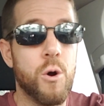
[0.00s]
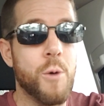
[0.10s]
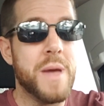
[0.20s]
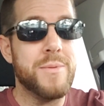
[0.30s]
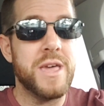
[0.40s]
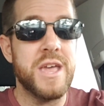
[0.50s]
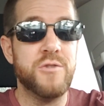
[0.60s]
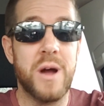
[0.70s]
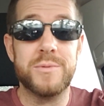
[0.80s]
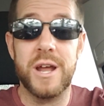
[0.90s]
or maybe he
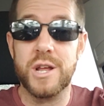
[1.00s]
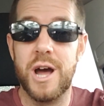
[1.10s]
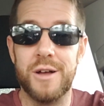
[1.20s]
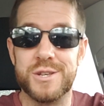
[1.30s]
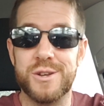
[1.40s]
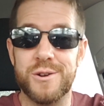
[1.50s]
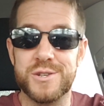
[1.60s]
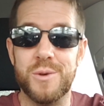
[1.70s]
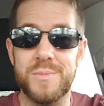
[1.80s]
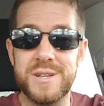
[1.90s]
dropped out of college, started
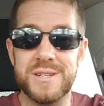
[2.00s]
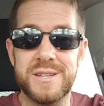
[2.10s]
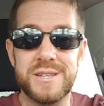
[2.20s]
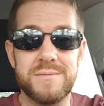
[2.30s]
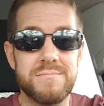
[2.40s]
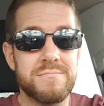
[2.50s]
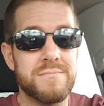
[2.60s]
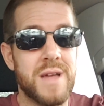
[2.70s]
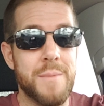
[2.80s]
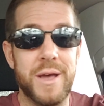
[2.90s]
his own business,
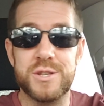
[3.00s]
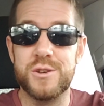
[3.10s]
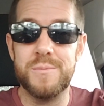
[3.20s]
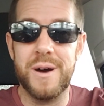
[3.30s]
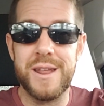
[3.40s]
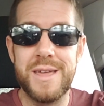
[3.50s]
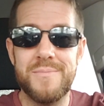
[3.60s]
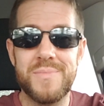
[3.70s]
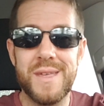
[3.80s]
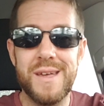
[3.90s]
and makes good money.
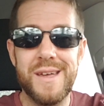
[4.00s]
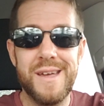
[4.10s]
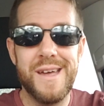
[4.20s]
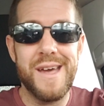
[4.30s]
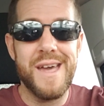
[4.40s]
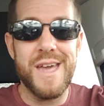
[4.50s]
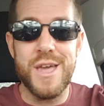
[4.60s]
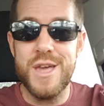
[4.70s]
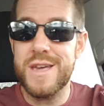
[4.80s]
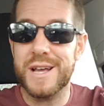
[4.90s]

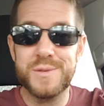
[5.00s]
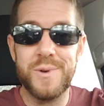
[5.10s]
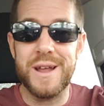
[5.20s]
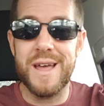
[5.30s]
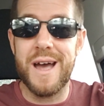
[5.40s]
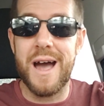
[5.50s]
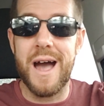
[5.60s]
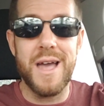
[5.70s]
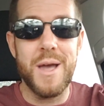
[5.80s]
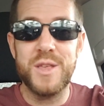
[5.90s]
He, guess what?
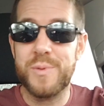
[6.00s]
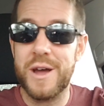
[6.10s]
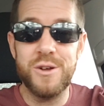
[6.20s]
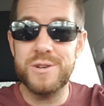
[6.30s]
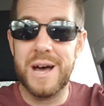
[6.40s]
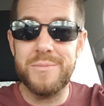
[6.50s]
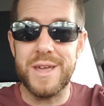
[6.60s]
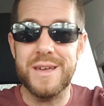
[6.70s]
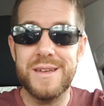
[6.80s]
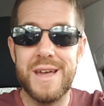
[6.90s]
He's probably no
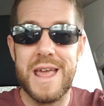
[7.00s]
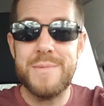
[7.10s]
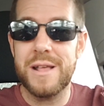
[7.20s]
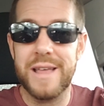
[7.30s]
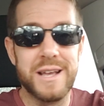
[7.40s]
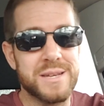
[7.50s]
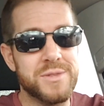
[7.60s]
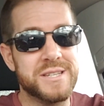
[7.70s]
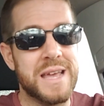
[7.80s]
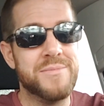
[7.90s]
dummy. He may like some
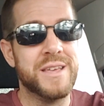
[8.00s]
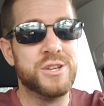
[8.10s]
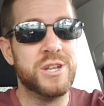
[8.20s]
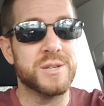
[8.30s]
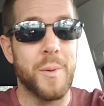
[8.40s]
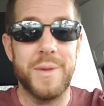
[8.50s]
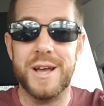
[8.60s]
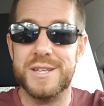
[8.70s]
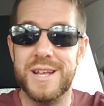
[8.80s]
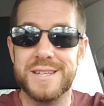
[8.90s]
of the same things she does, but
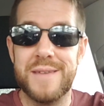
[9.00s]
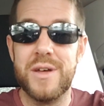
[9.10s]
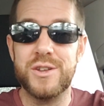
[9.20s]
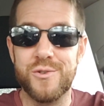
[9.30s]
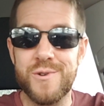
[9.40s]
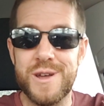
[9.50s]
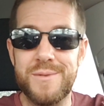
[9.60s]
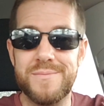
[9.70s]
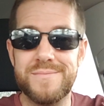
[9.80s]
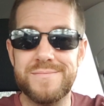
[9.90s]
because he doesn't have that degree,